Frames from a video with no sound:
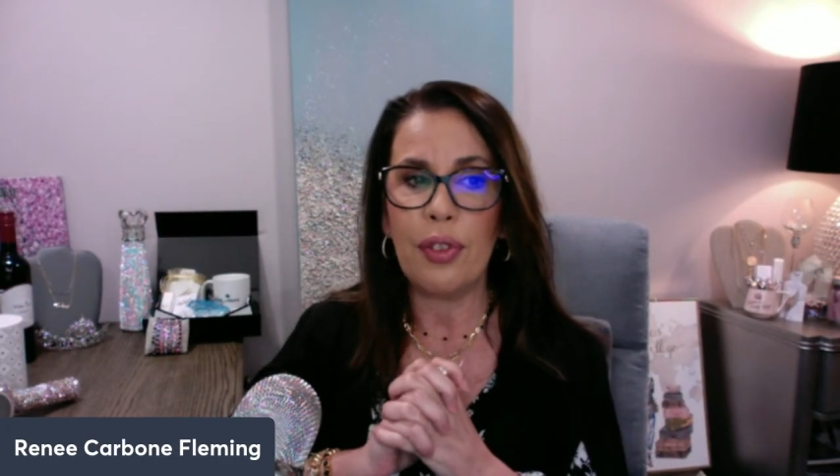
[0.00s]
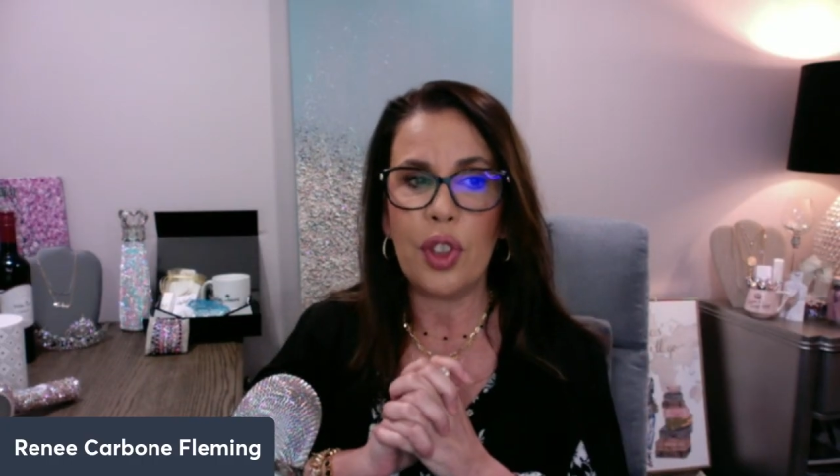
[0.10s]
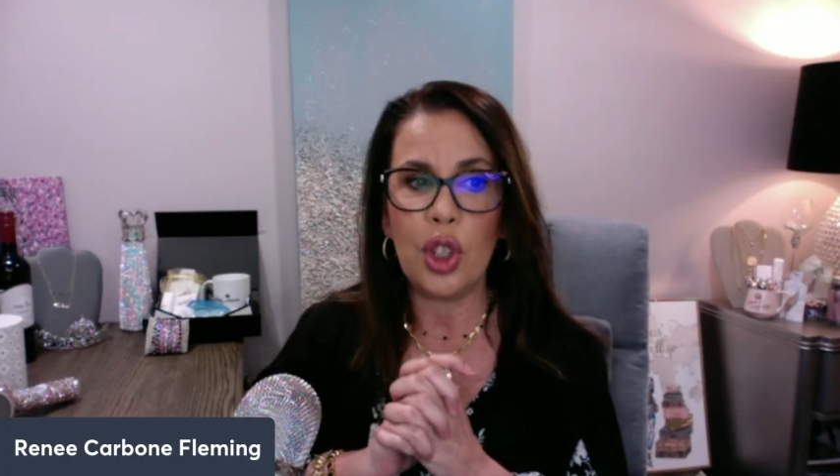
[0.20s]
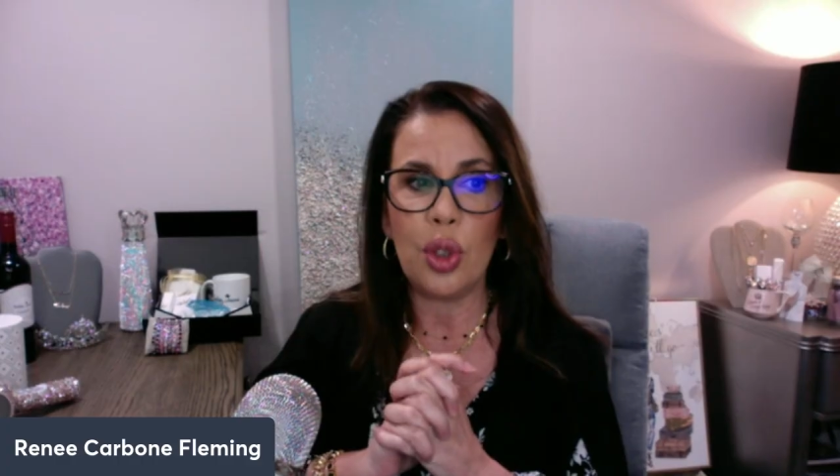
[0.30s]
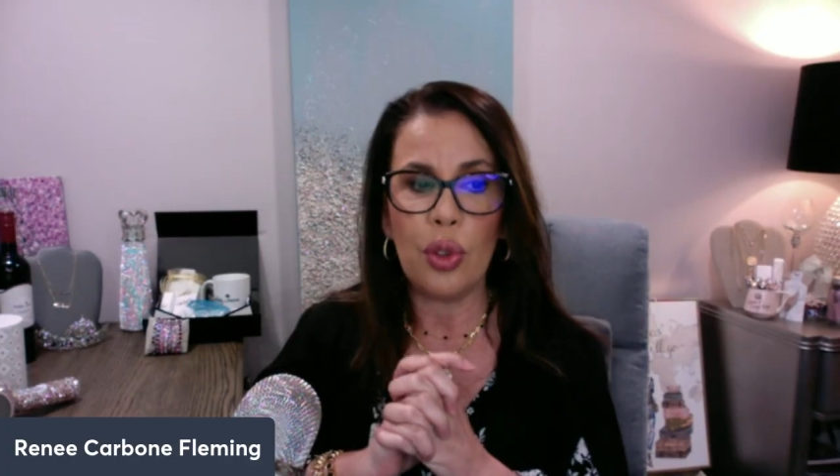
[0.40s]

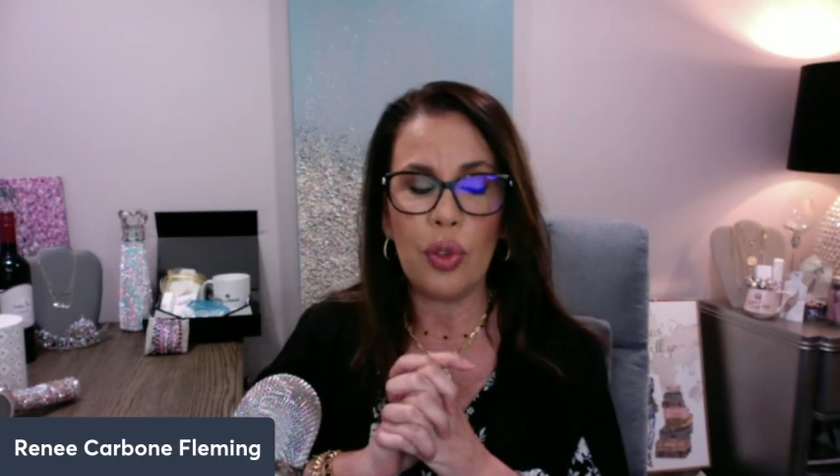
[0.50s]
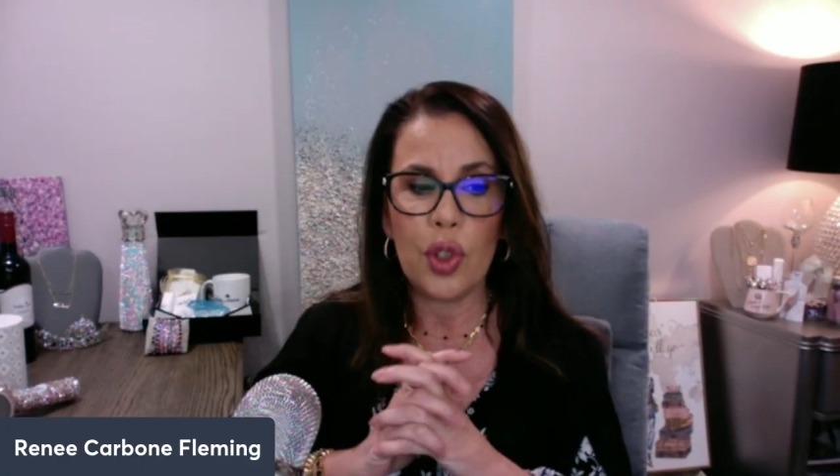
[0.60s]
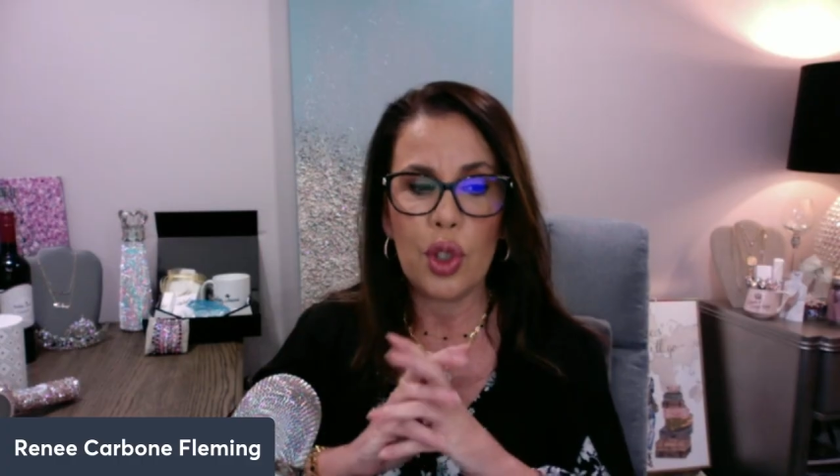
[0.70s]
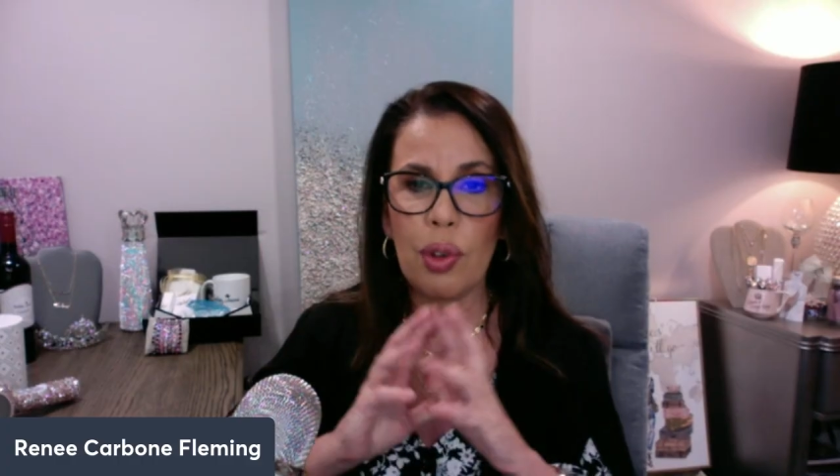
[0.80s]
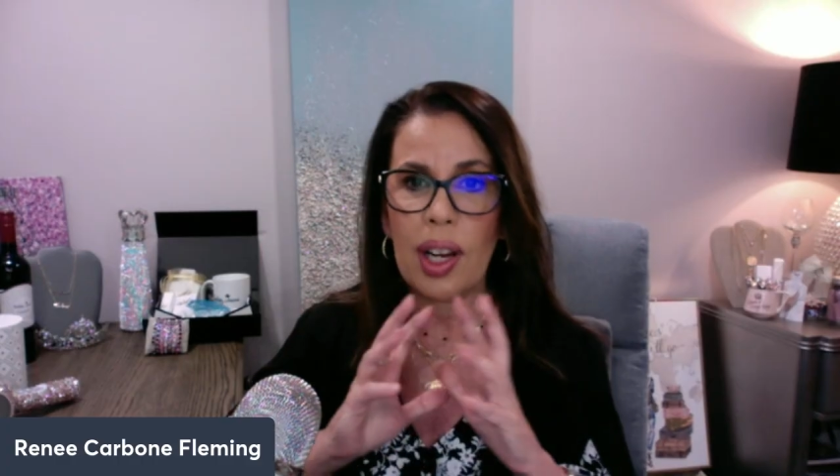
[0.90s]

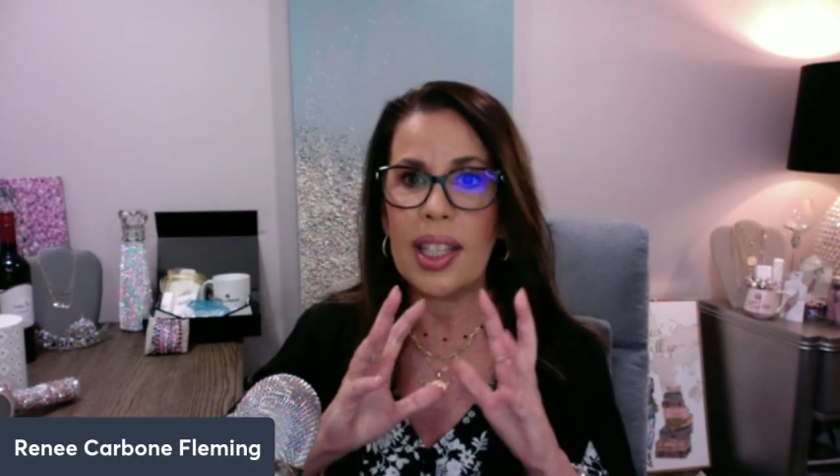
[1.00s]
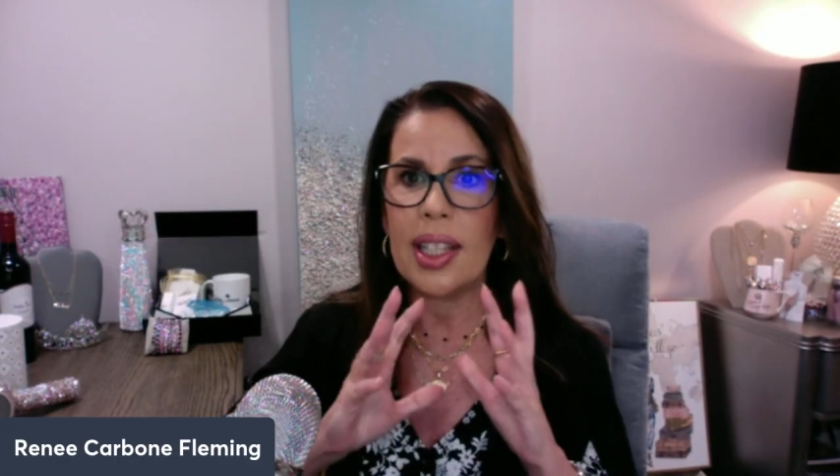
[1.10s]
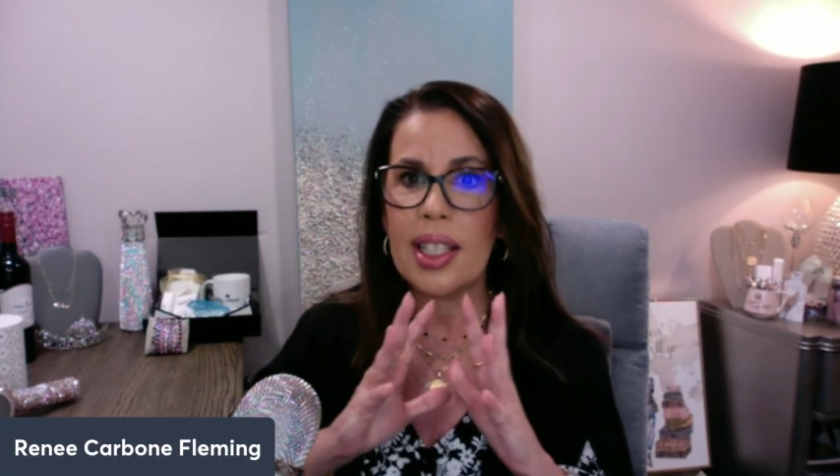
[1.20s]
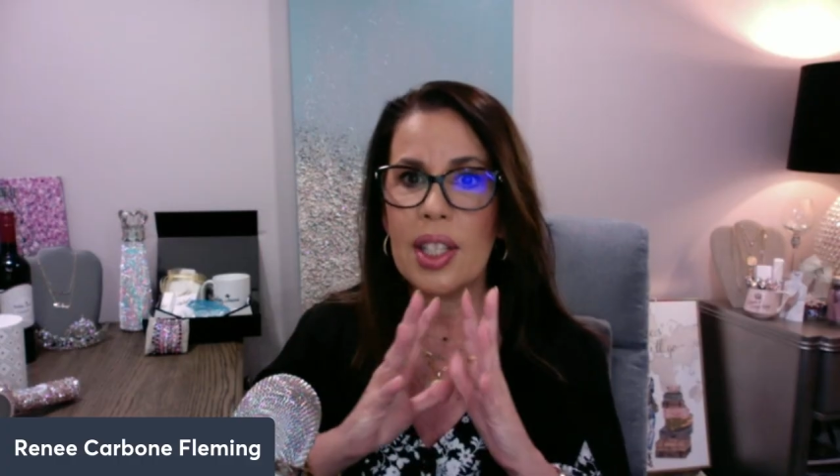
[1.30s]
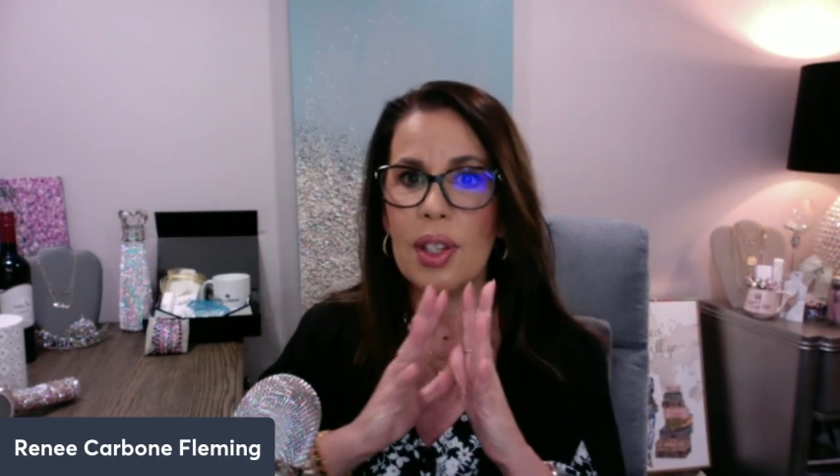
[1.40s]

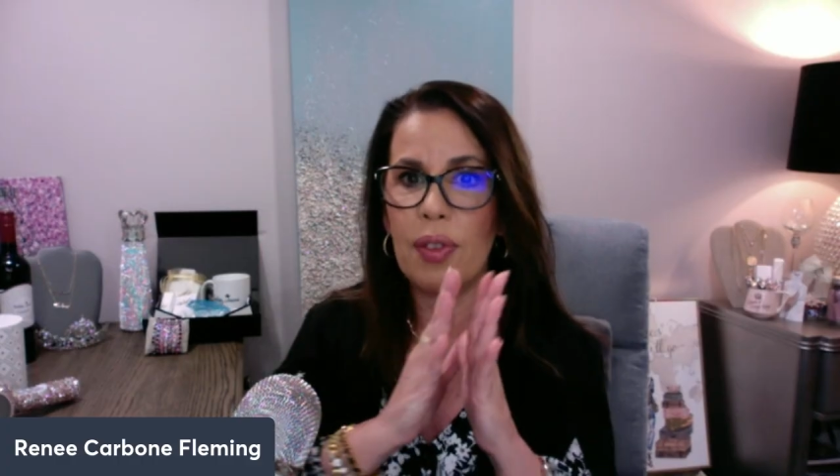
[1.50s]
if